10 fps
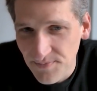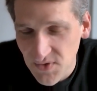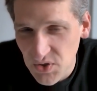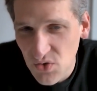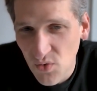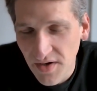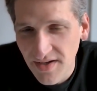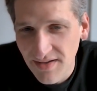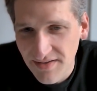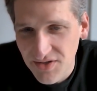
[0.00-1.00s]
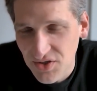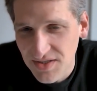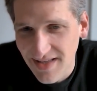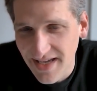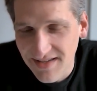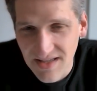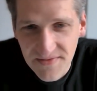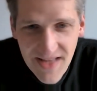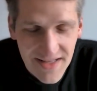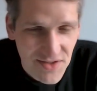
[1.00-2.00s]
Do you want to just like
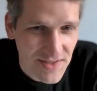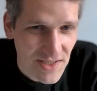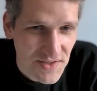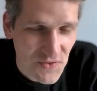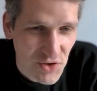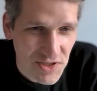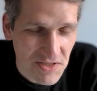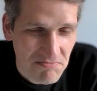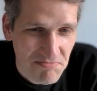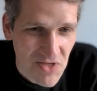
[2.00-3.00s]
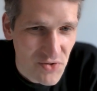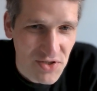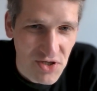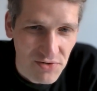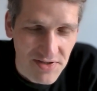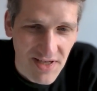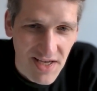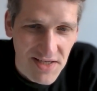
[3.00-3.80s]
give that to Salesforce? No, you don't.